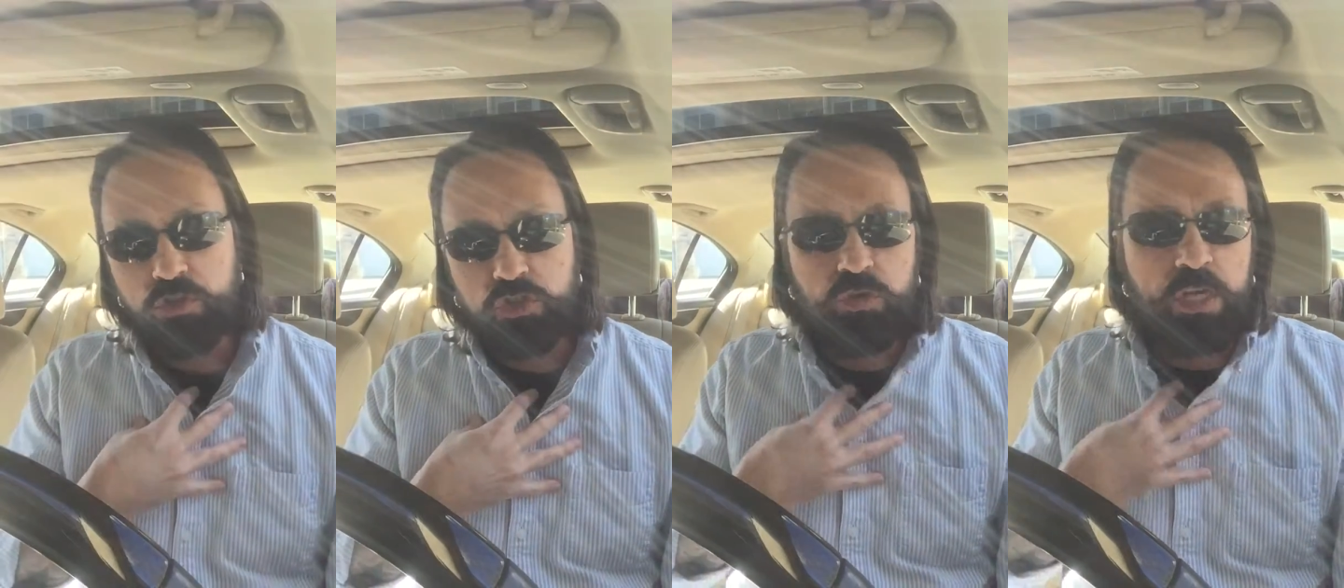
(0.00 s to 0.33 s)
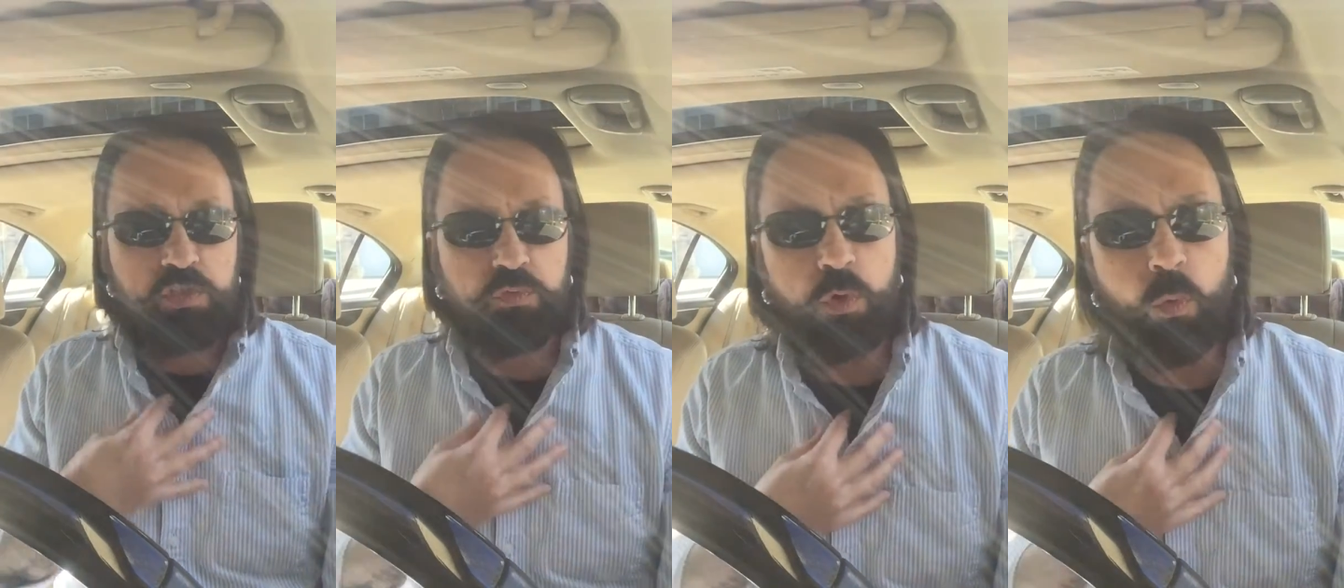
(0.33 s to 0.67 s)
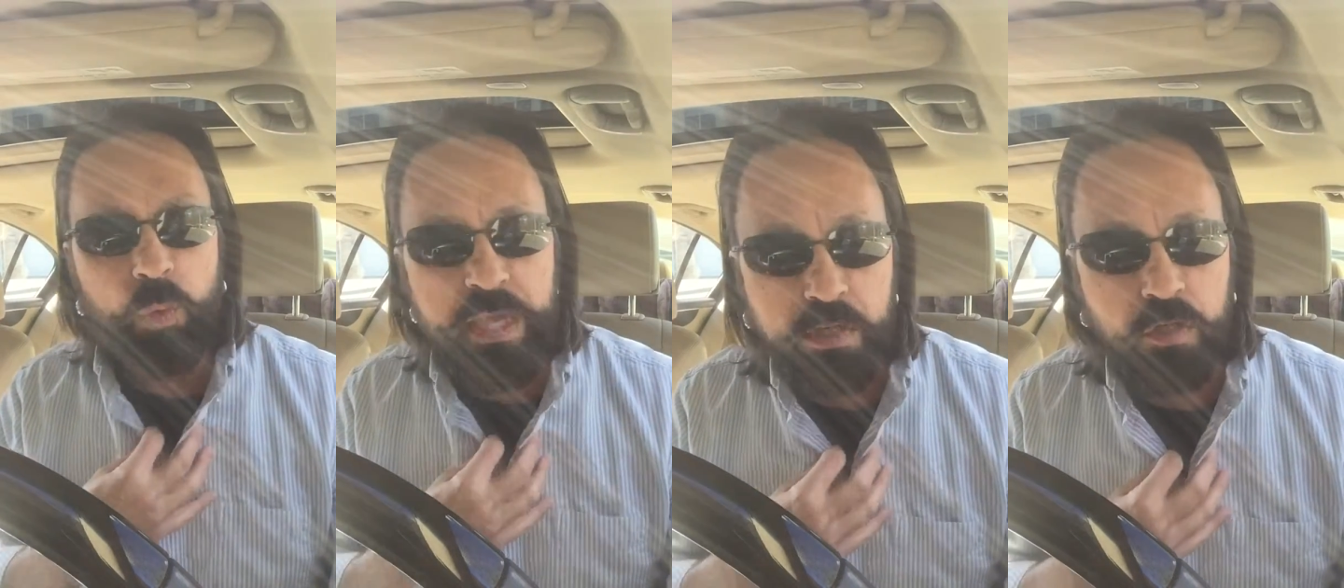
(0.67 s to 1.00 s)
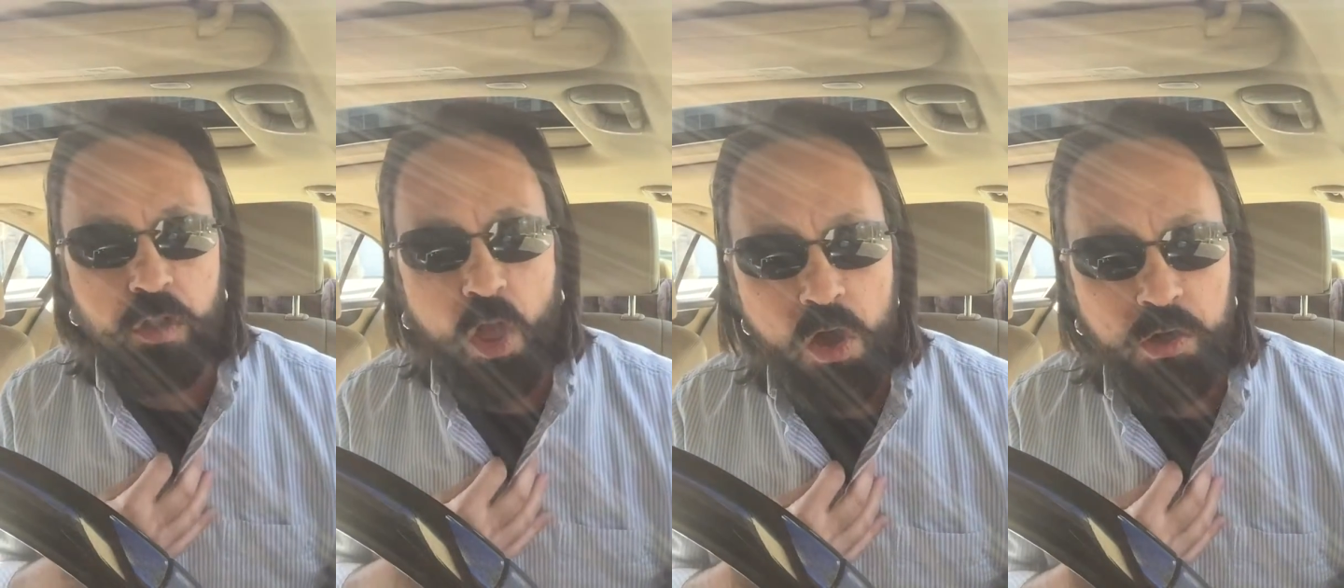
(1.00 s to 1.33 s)
to stress for a week
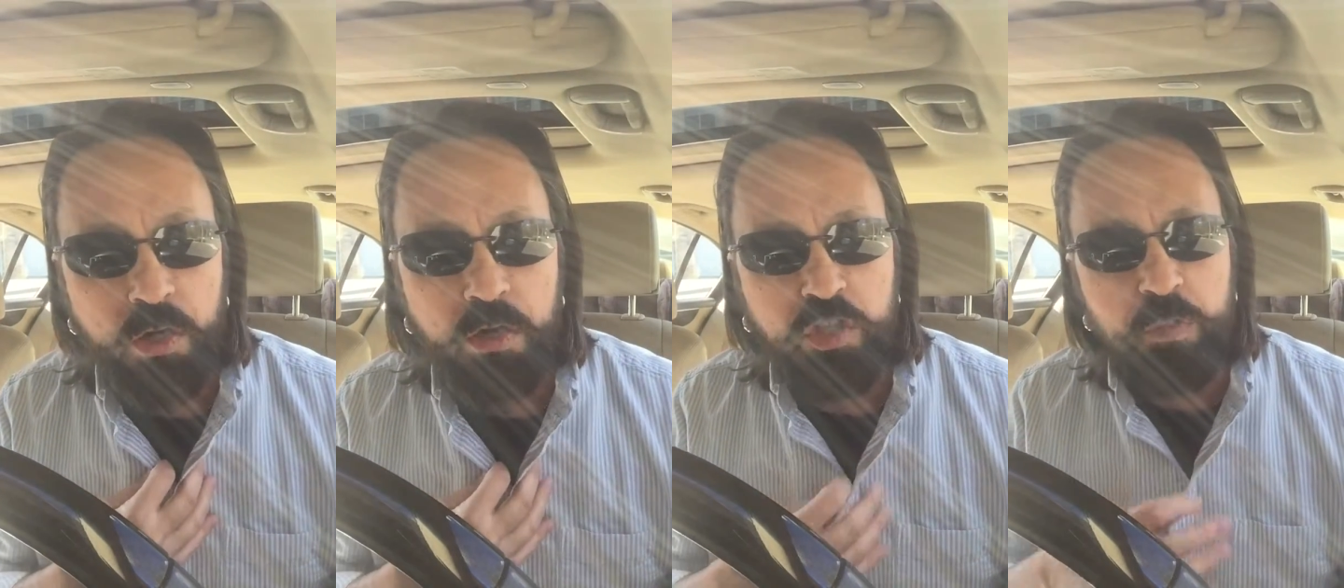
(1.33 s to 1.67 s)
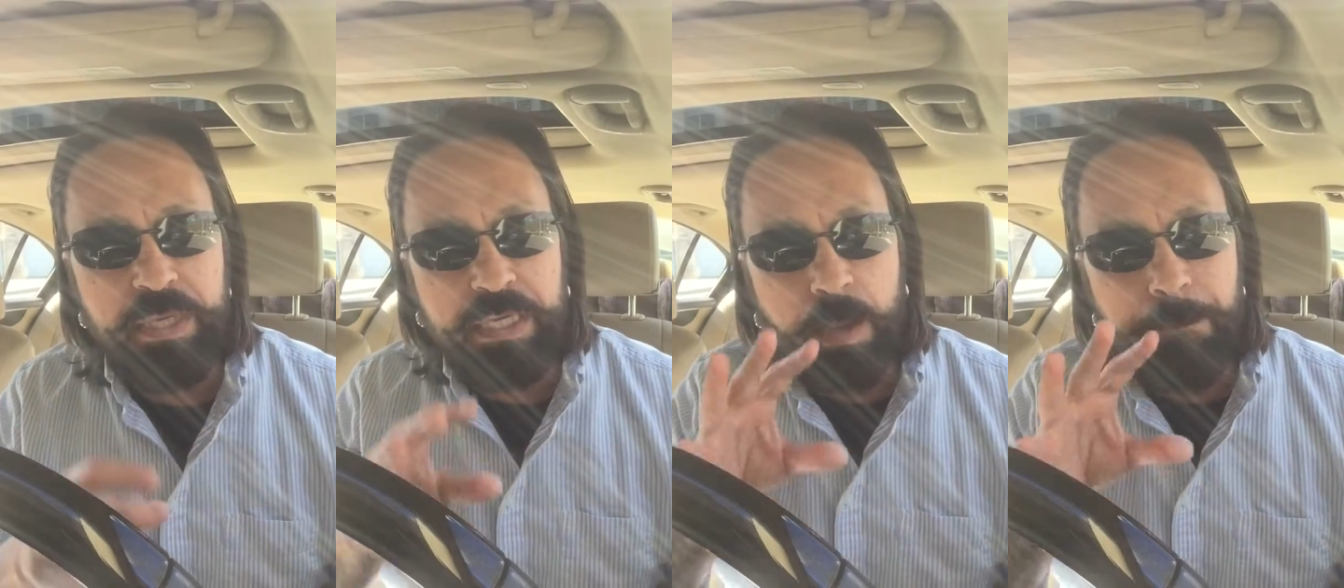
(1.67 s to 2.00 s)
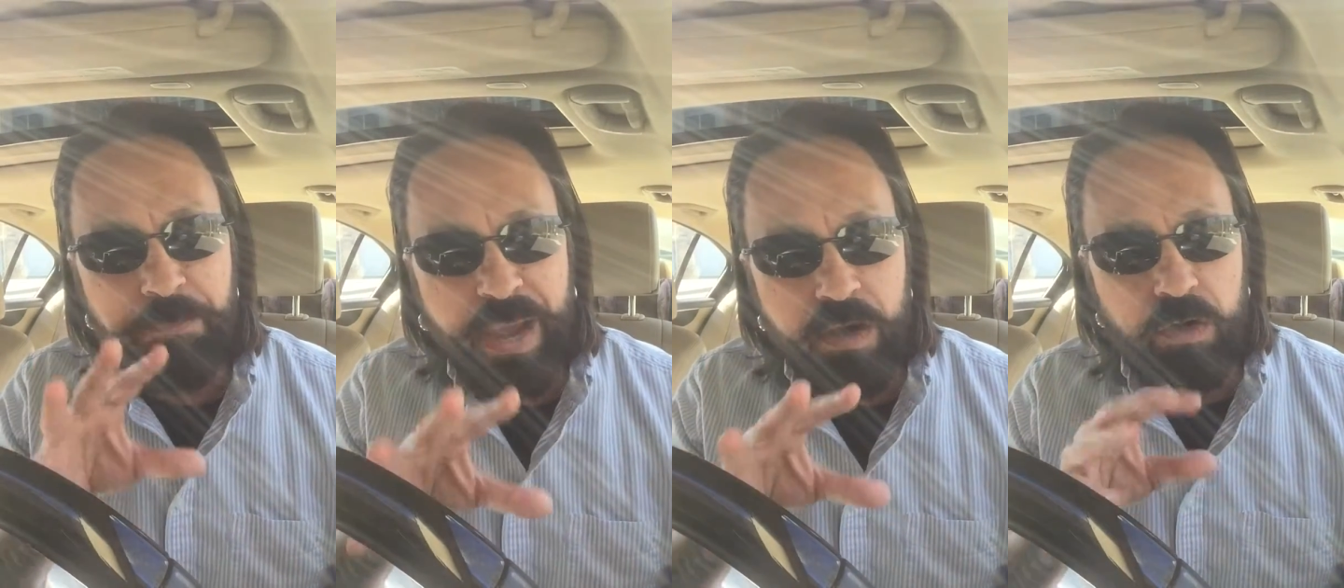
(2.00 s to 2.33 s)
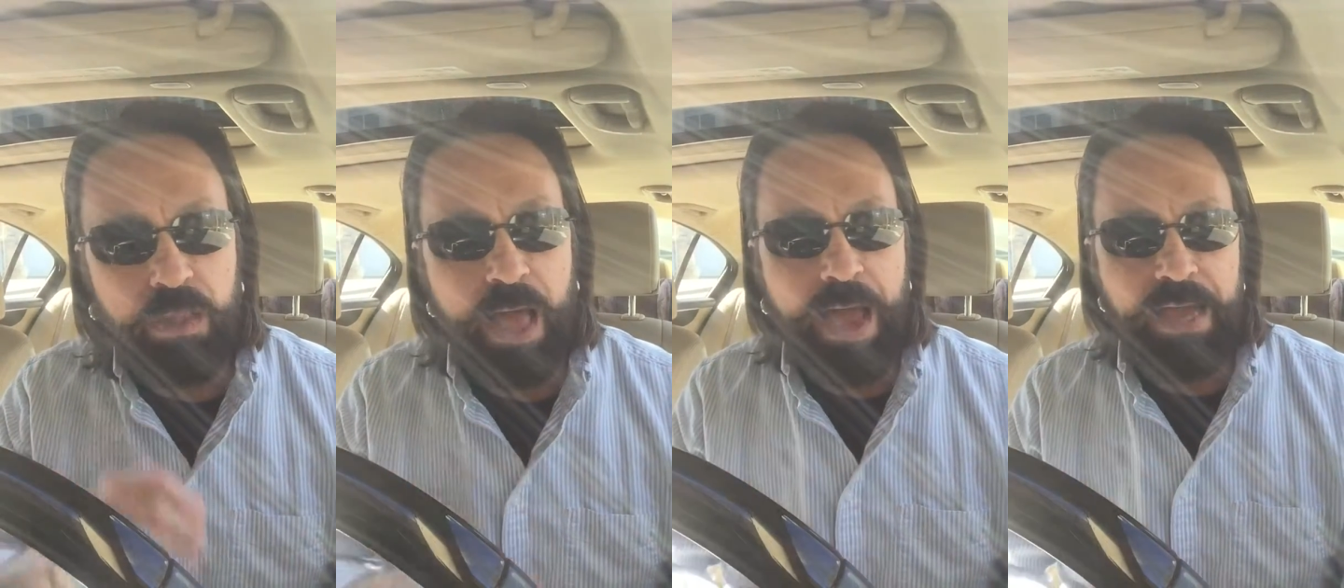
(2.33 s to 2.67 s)
or longer, you become
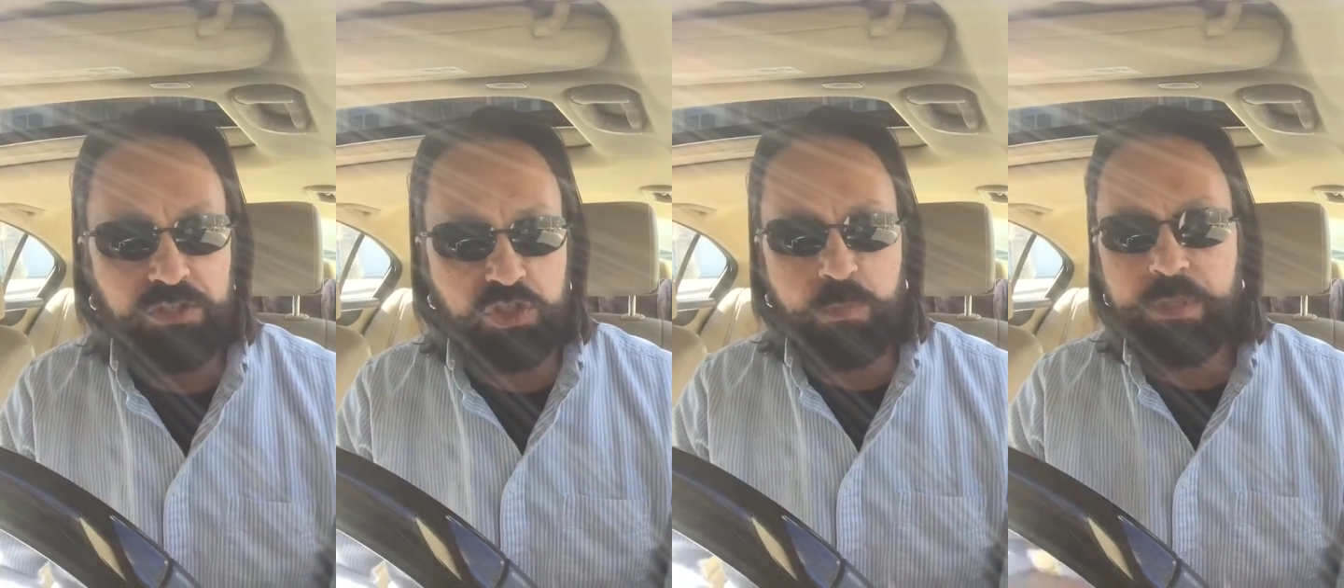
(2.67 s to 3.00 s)
paralyzed.